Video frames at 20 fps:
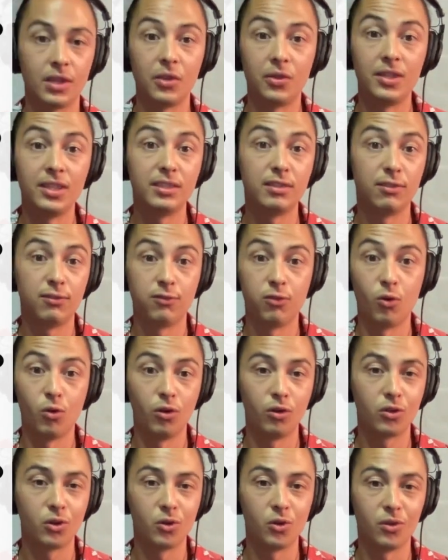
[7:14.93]
Now these
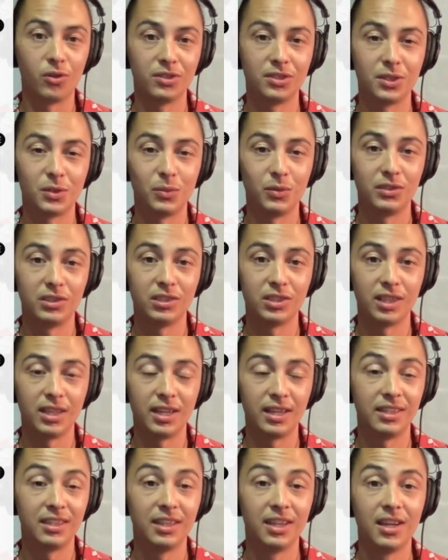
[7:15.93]
4 chords that we just
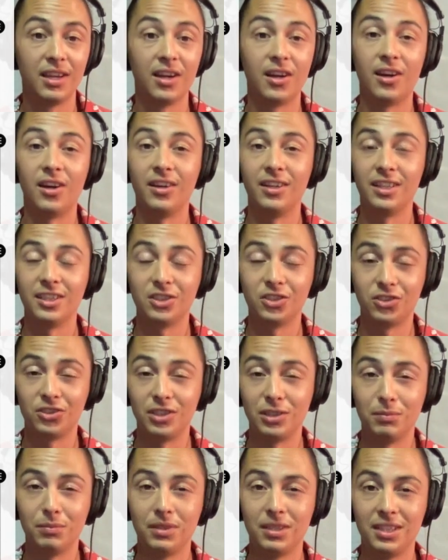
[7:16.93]
learned are
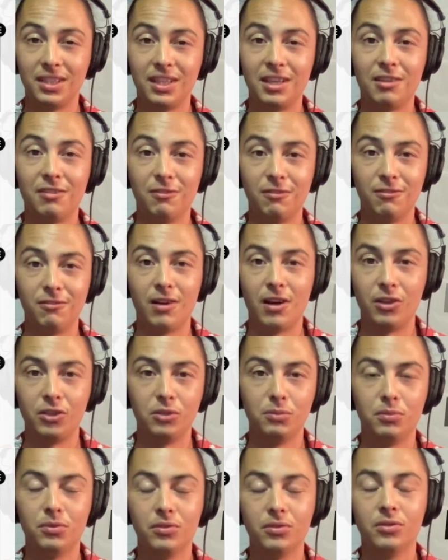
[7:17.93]
extremely
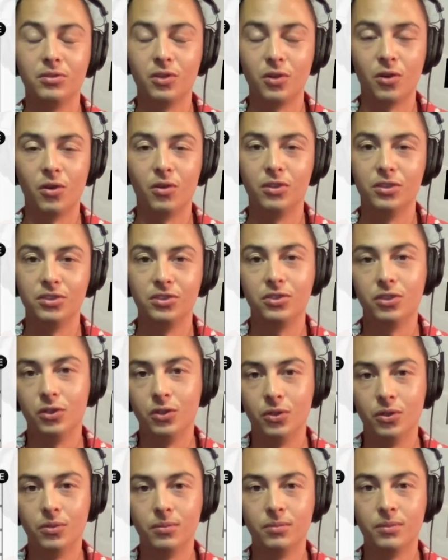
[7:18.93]
valuable chords
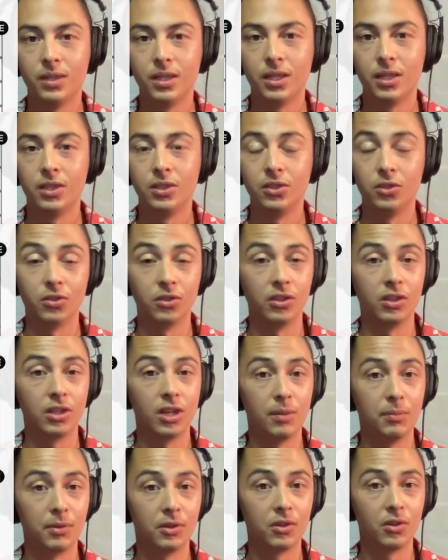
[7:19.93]
to know. You're going to
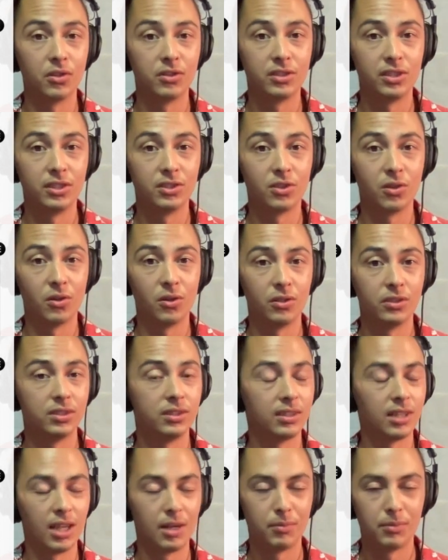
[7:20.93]
come across these
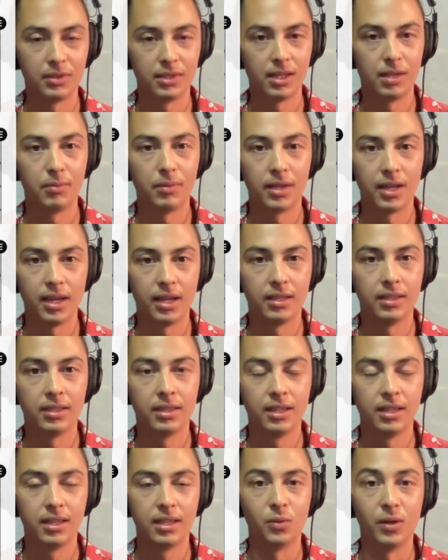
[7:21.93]
chords time and time
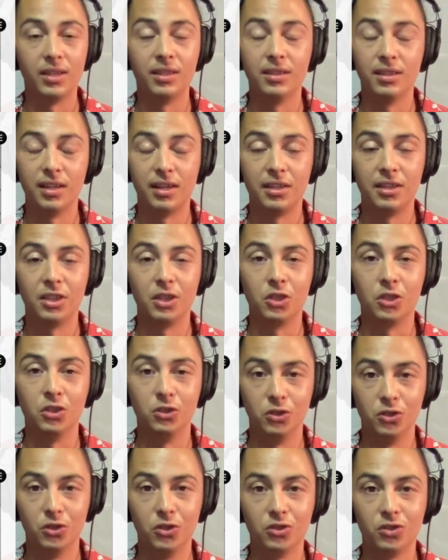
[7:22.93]
again when learning
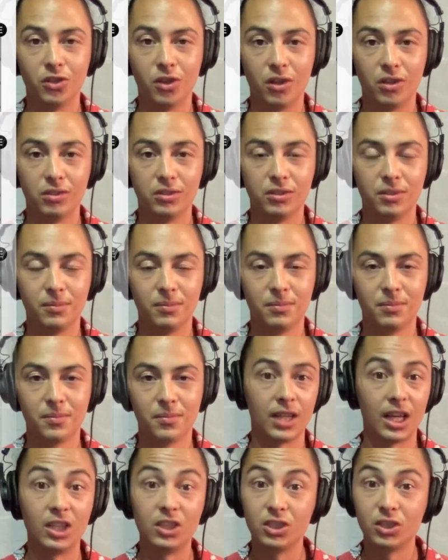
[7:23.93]
new songs.
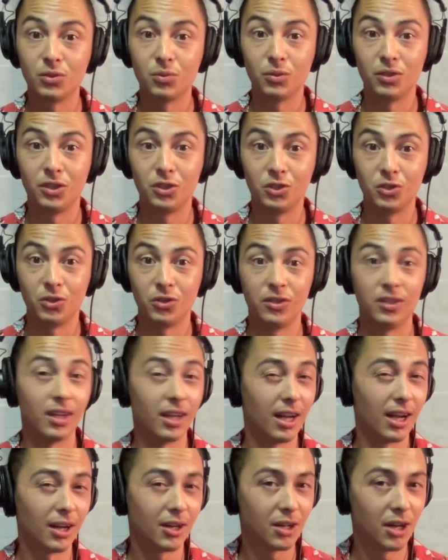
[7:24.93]
I just want to show
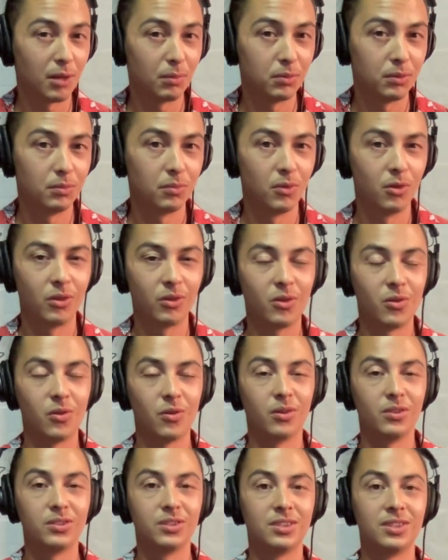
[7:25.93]
you a couple more
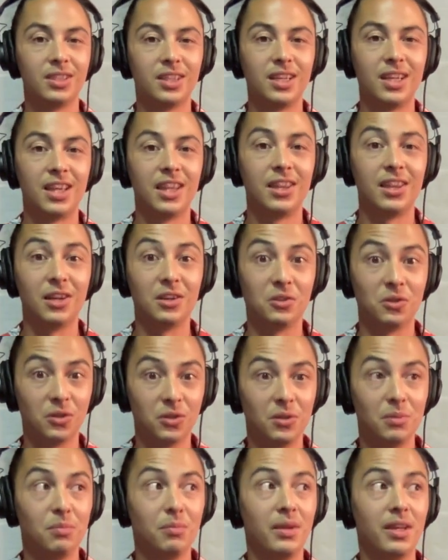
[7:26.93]
chords that are
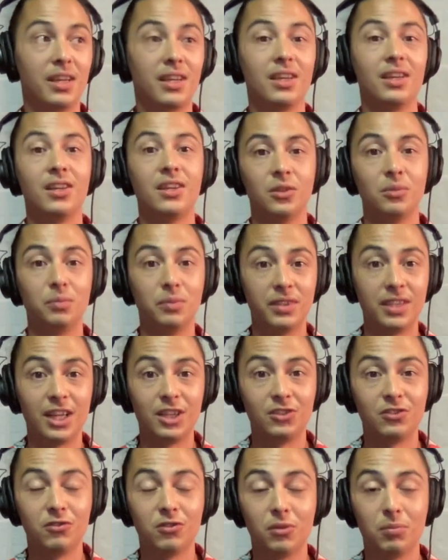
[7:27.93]
going to make your
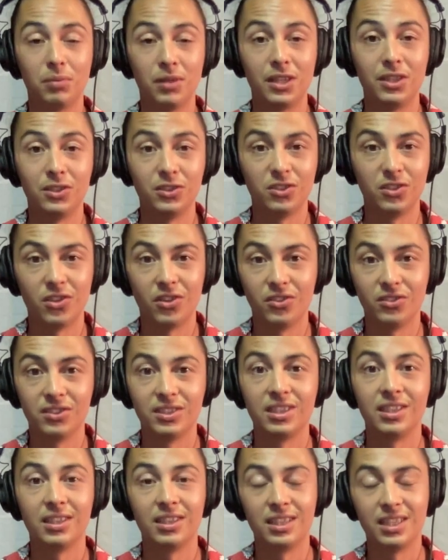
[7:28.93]
potential for playing
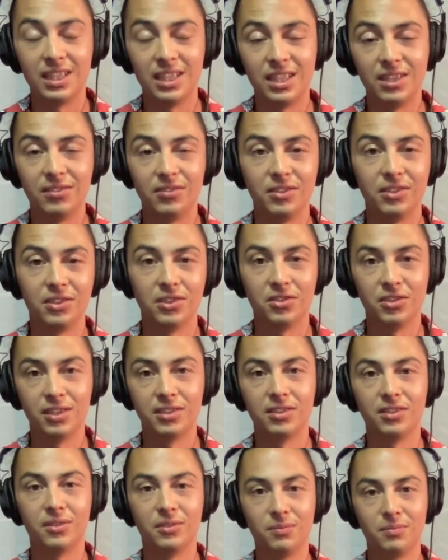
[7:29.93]
songs even
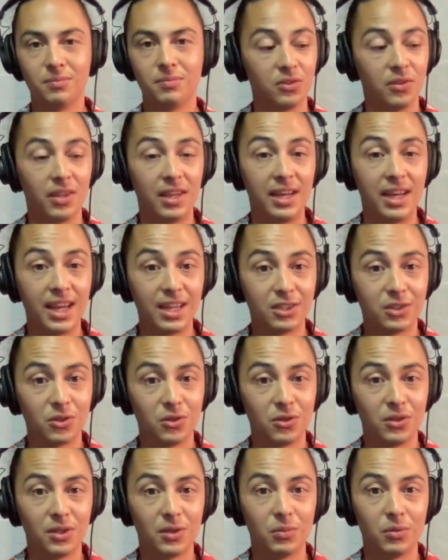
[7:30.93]
greater. So the
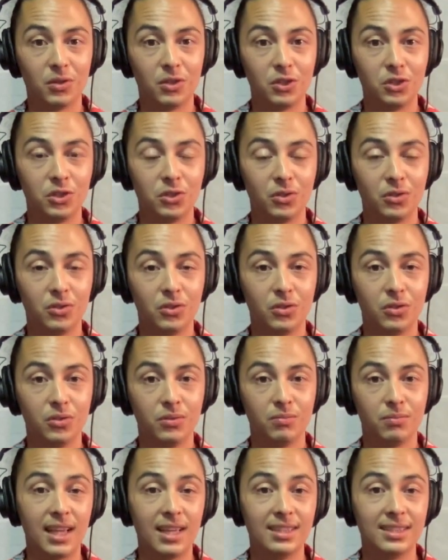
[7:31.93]
next chord I want to show
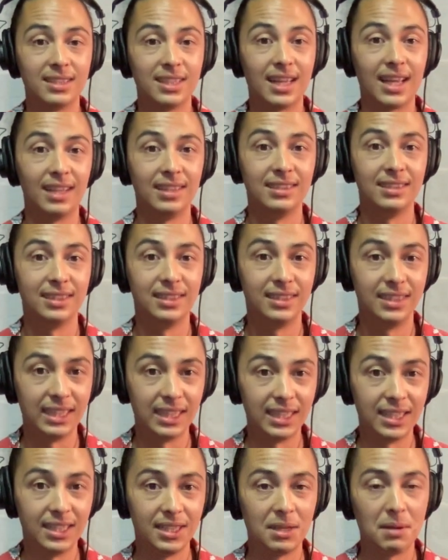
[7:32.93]
you is a
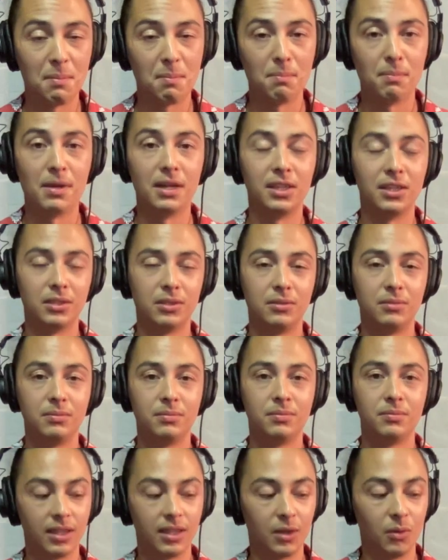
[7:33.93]
D minor.
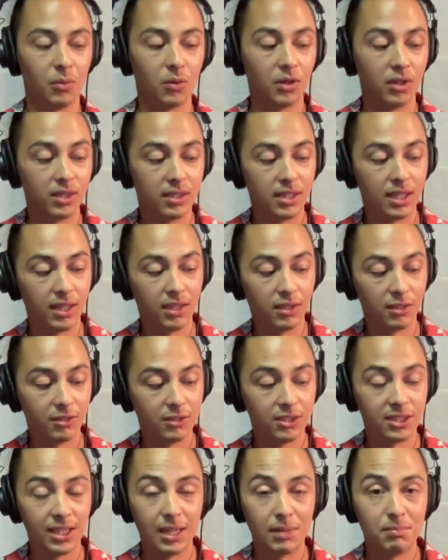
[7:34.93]
Now we're going to take
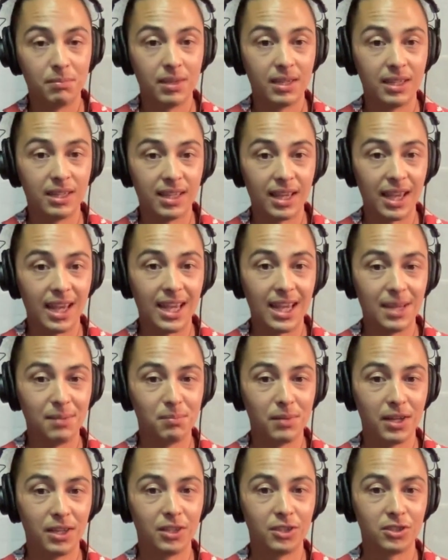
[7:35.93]
the same
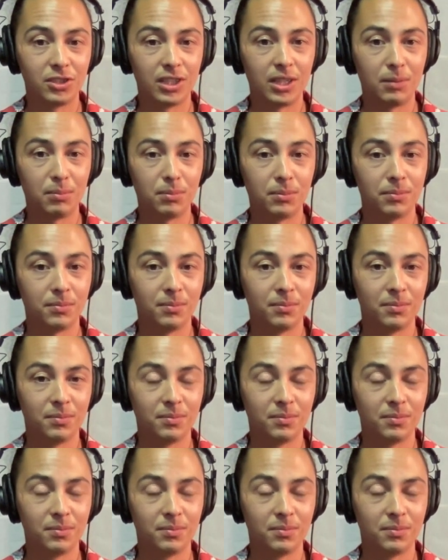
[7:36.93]
A minor shape.